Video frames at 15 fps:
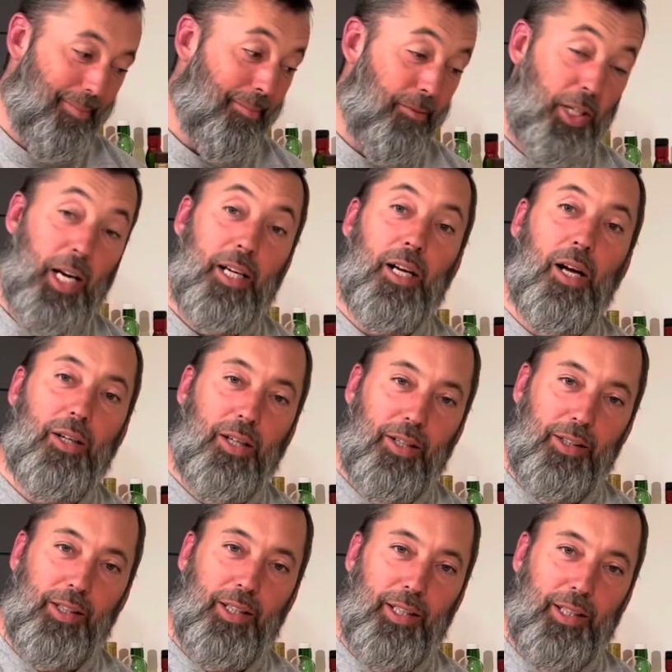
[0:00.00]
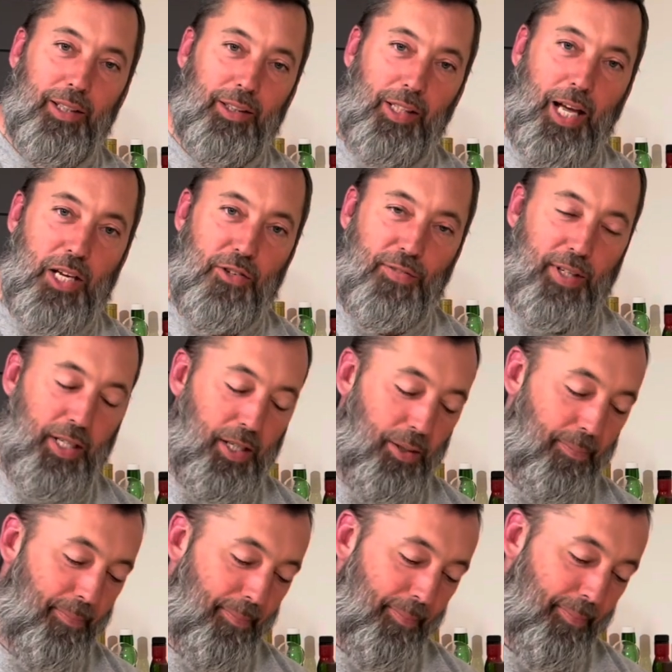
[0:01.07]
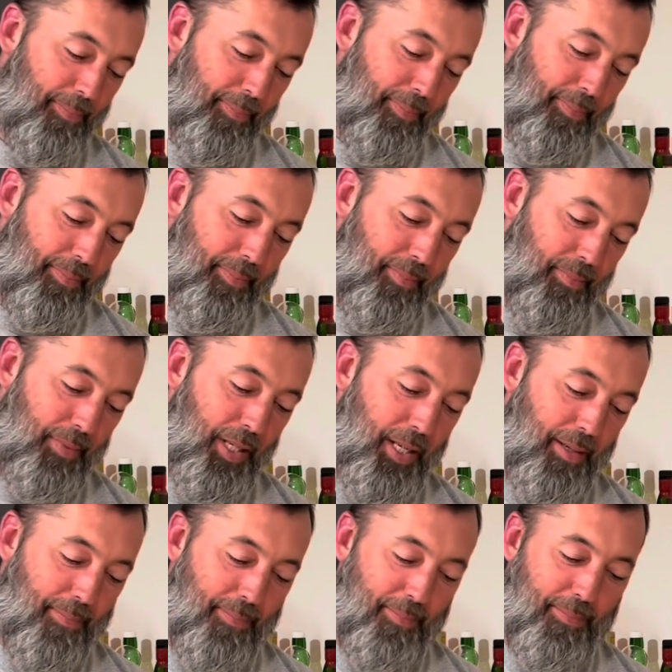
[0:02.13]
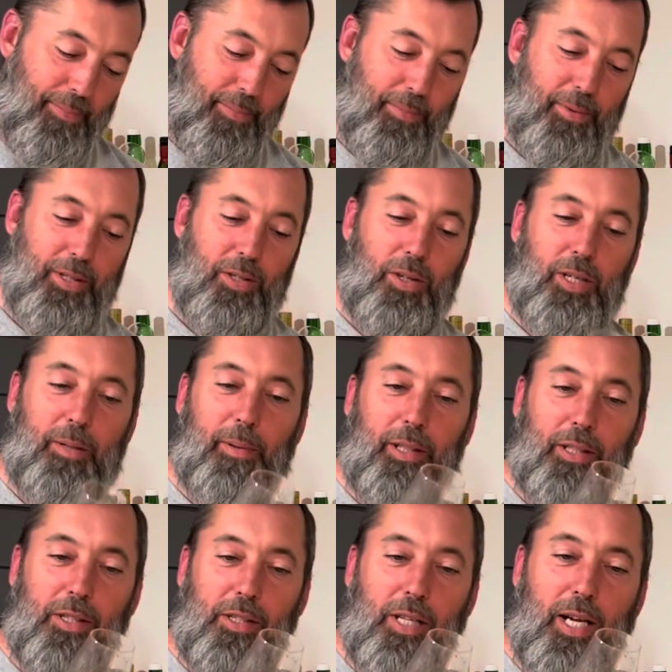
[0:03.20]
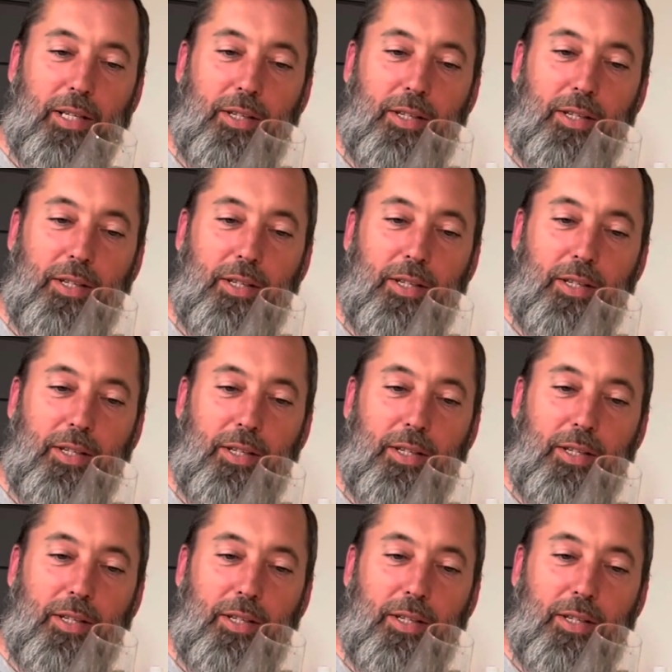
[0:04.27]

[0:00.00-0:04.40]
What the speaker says: Check out our glass video. Yeah, we talked about the glasses.